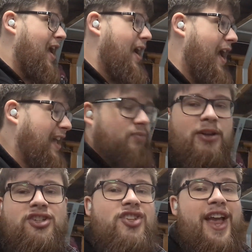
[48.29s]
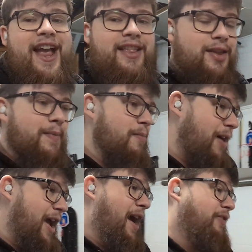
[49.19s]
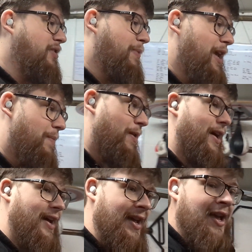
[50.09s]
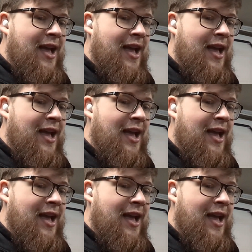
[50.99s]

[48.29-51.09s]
As much as I hate them, it might have to be, but